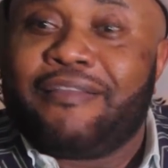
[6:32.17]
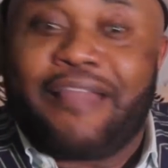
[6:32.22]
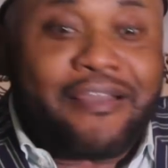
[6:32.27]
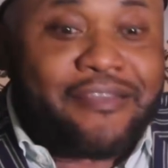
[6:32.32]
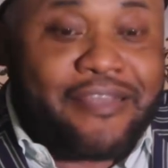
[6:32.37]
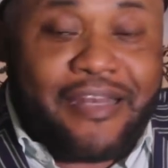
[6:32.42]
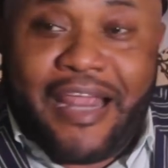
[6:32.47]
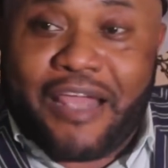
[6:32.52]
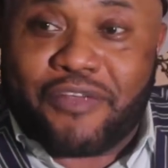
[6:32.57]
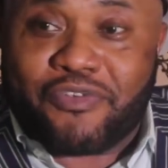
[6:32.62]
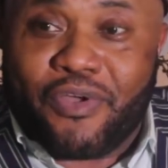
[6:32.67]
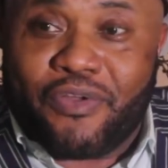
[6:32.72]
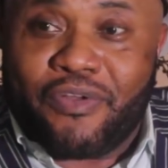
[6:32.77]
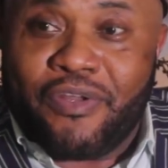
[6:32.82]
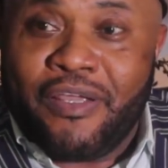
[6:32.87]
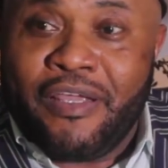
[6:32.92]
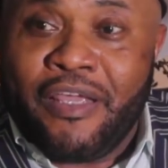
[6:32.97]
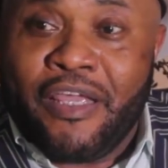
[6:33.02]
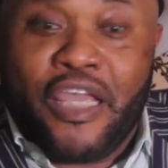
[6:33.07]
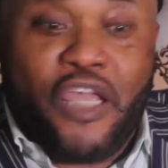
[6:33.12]
That's the
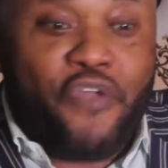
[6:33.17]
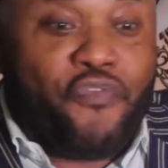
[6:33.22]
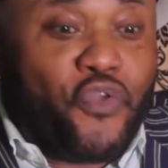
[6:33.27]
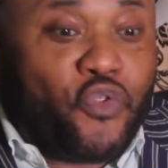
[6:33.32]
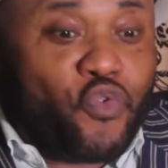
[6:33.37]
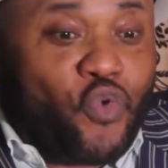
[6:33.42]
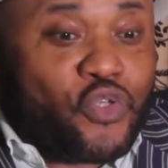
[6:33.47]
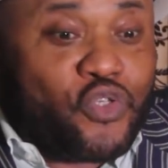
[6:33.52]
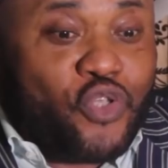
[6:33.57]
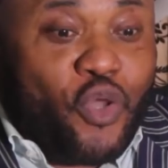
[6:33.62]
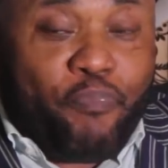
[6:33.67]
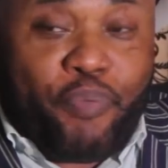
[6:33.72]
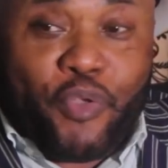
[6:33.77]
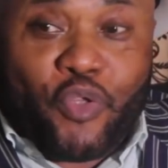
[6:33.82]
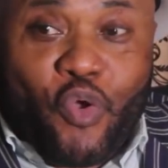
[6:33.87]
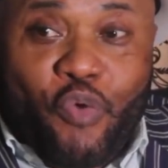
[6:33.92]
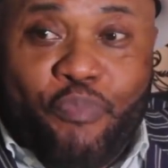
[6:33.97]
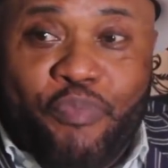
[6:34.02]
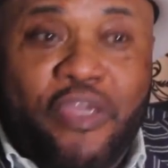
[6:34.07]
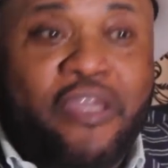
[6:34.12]
reaction. If it was not
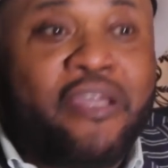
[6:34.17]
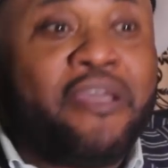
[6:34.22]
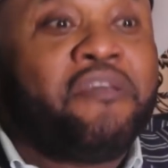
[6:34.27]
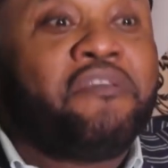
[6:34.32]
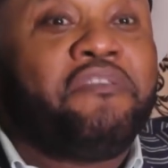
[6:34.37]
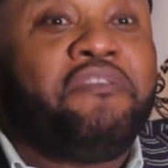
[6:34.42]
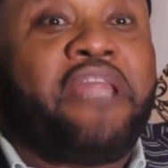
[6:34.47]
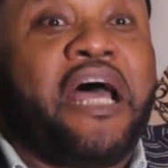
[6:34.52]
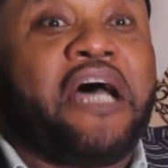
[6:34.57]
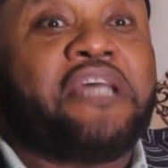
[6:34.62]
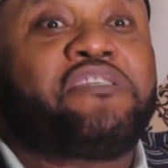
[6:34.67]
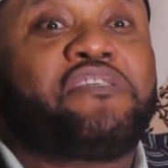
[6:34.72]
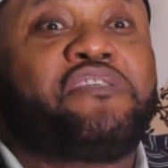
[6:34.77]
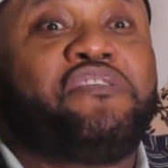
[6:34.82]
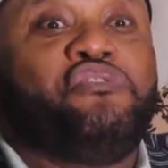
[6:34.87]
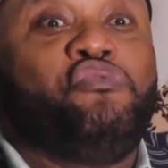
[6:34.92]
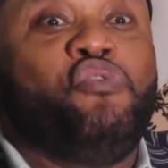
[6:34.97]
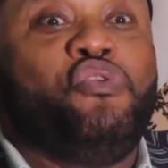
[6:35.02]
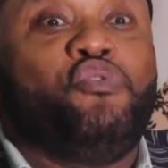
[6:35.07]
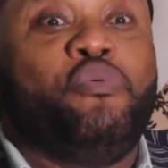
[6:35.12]
Peter Obi,
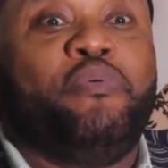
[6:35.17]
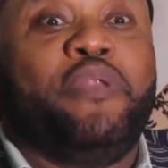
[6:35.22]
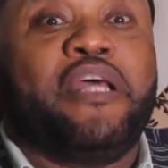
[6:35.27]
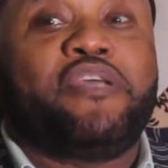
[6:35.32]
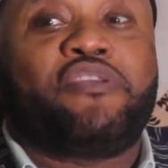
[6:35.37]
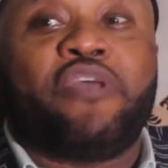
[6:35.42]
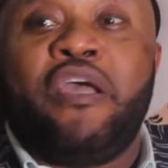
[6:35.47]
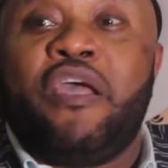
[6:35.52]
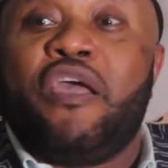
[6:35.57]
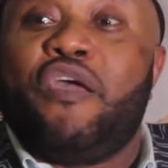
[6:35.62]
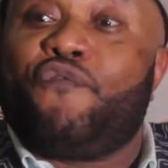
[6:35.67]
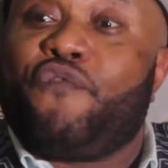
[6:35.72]
that's jubilation.